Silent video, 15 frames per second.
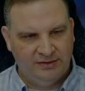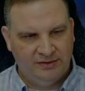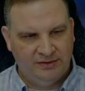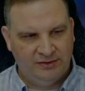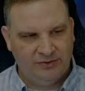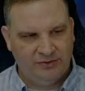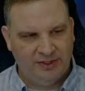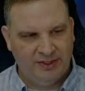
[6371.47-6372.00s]

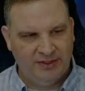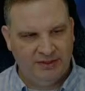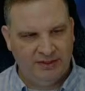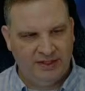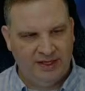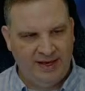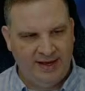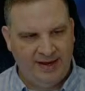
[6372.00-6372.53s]
So
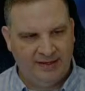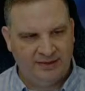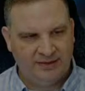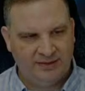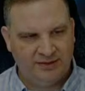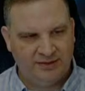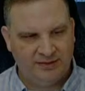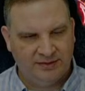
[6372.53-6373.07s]
against
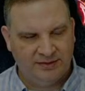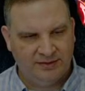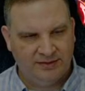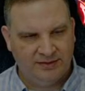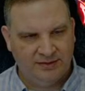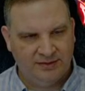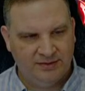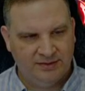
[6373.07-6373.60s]
gas,
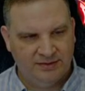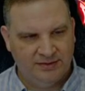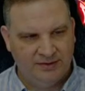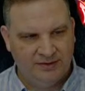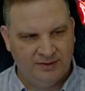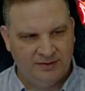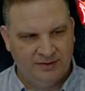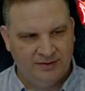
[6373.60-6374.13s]

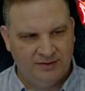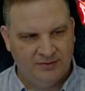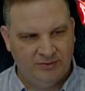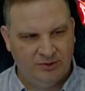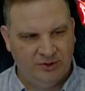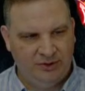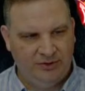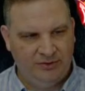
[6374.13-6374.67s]

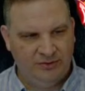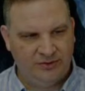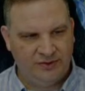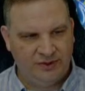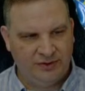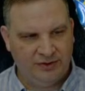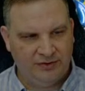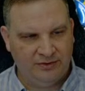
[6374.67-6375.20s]
we're going to use
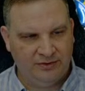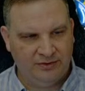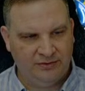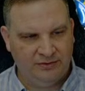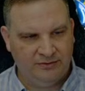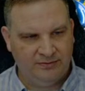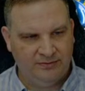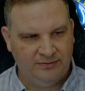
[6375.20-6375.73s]
Sith
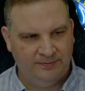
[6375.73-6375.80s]
Eternal,